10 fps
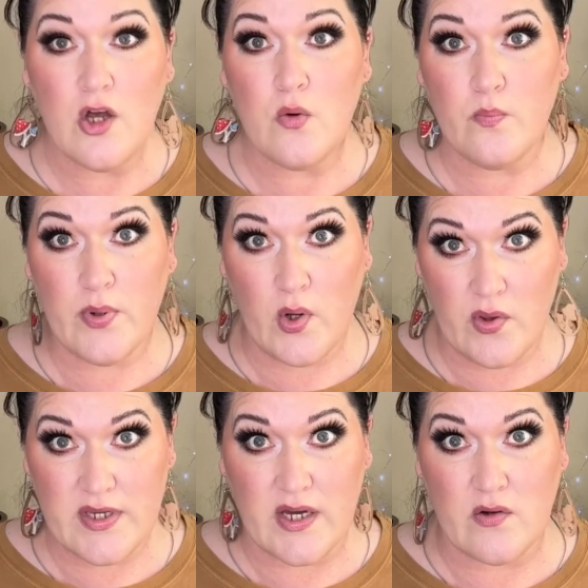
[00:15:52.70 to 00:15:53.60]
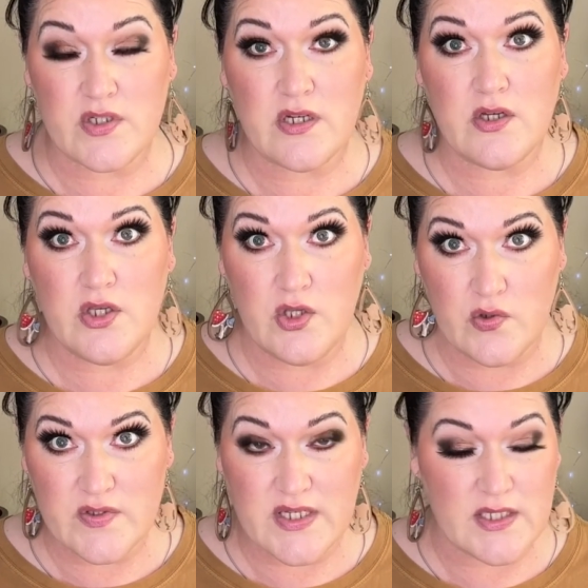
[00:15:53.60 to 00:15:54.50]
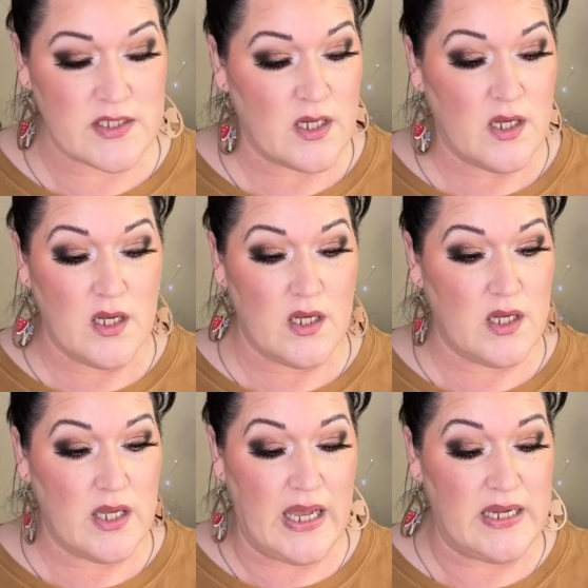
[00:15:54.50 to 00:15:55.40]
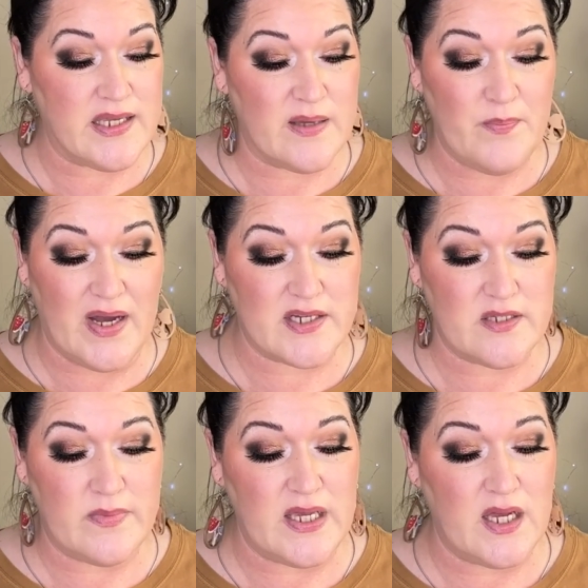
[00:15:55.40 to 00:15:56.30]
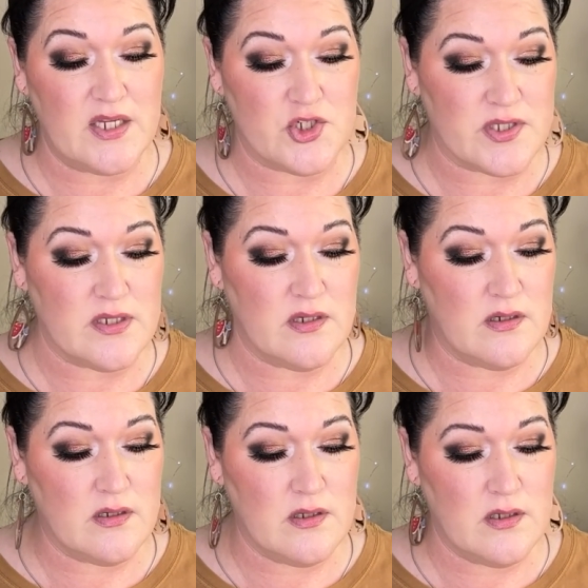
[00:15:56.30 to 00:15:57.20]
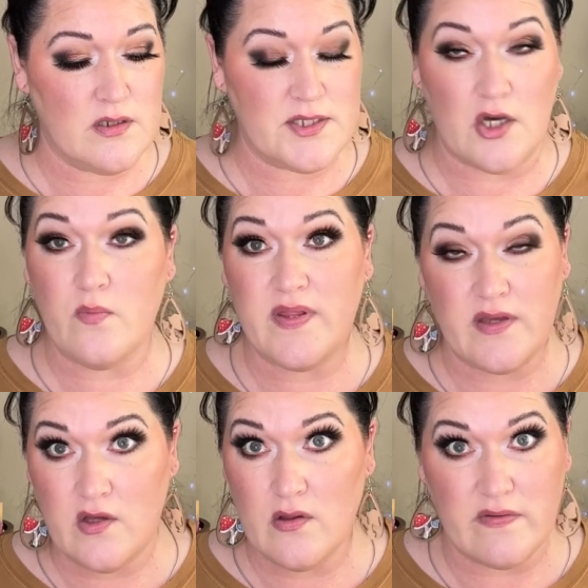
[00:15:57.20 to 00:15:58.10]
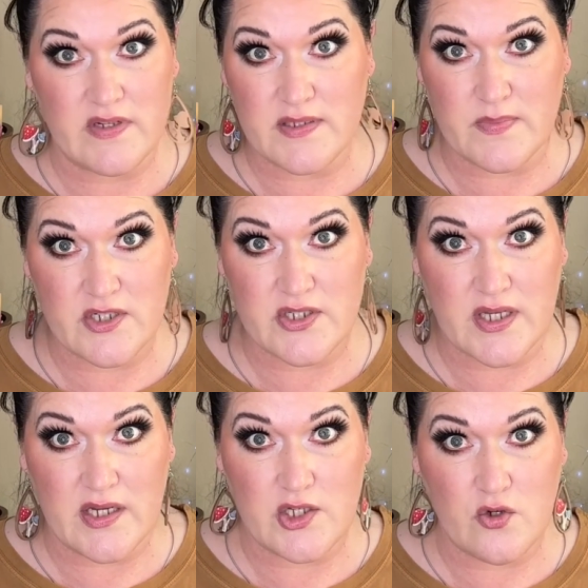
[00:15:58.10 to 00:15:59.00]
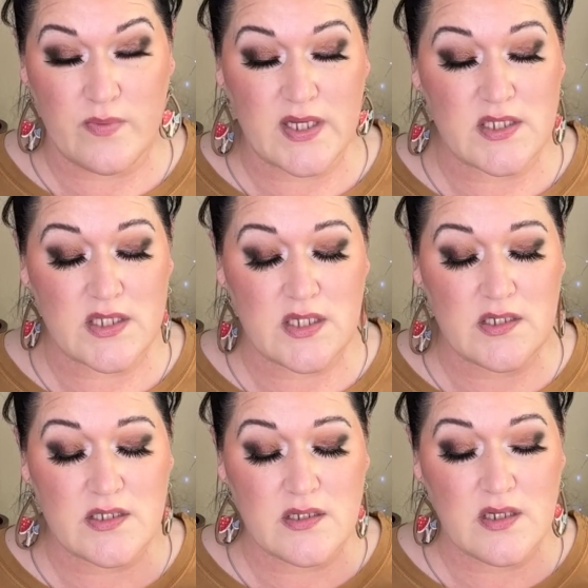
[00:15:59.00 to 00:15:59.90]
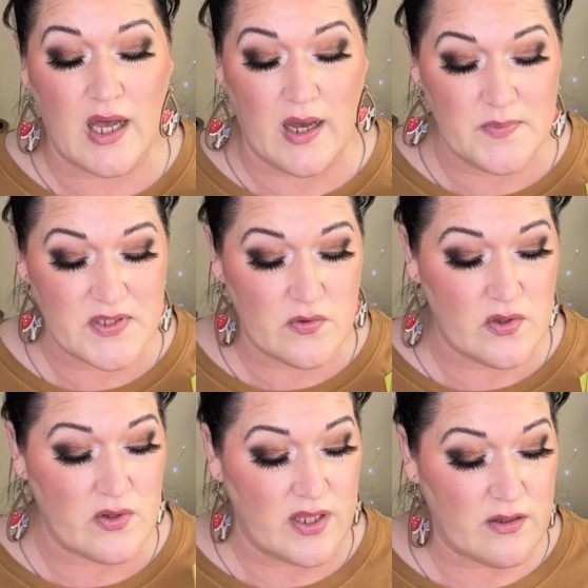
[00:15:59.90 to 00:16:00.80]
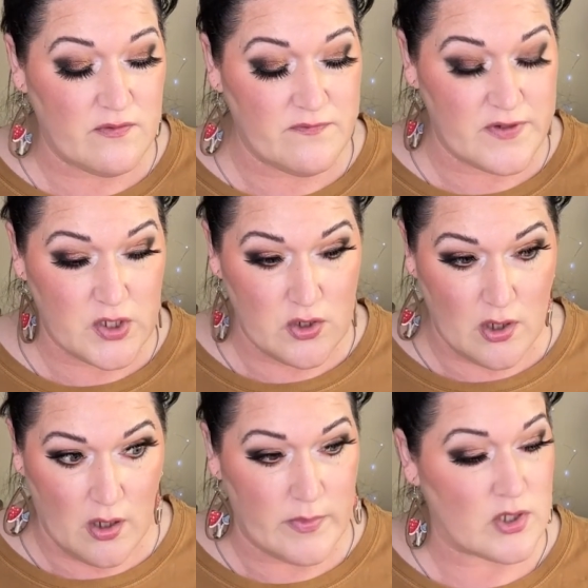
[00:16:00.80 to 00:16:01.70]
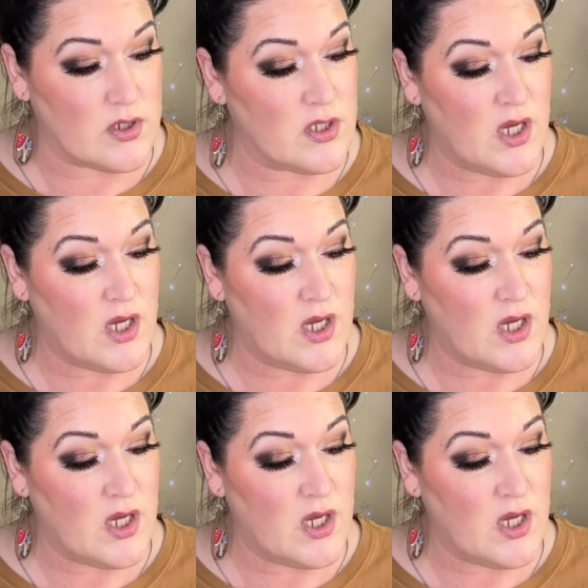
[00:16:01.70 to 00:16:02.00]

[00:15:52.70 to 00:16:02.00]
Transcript: pull it out, use it, and get back to me and just tell me that you love it as much as I do, because it is absolutely phenomenal.